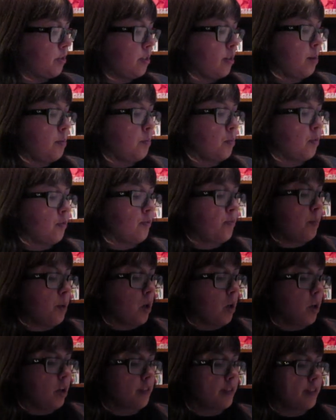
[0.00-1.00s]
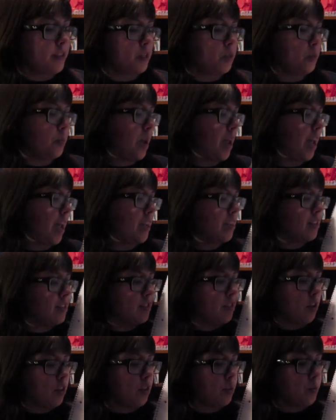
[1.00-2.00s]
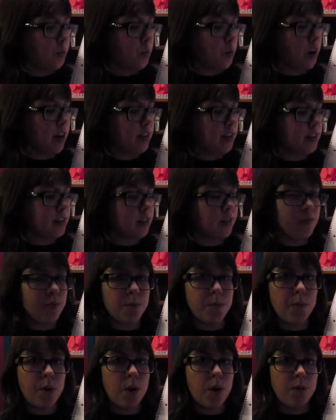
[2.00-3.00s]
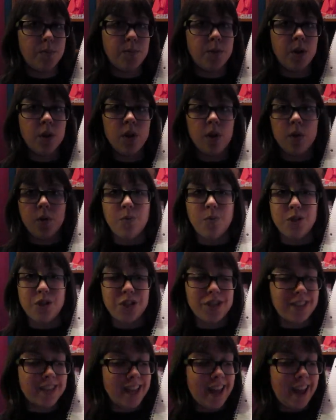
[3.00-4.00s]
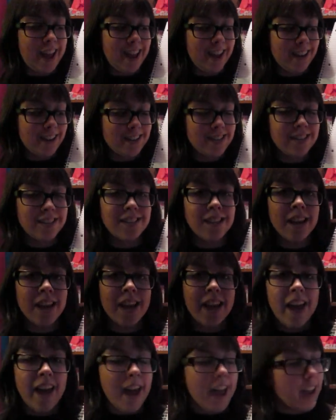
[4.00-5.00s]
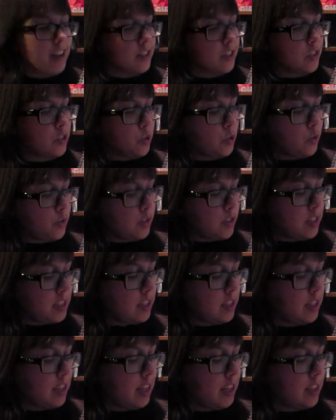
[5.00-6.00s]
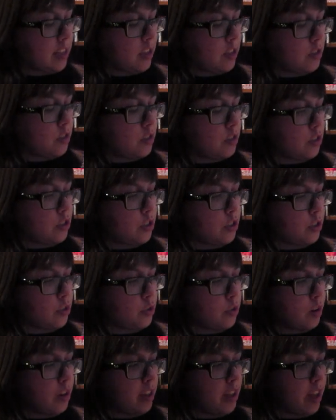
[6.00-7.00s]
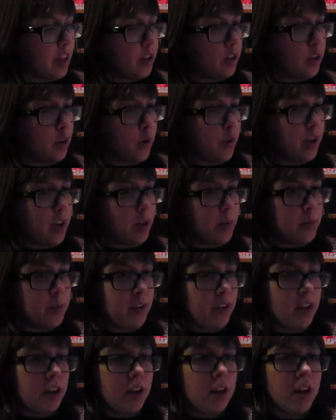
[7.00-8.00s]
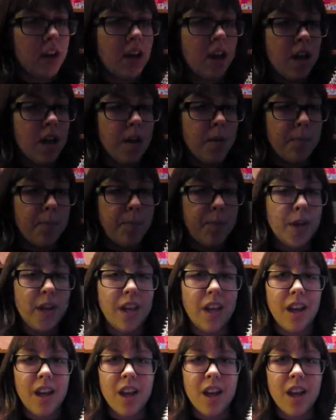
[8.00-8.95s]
the number of moths depends on the brightness of the bulb, which is x. And so you can see, like, there's just a straight line going up here. But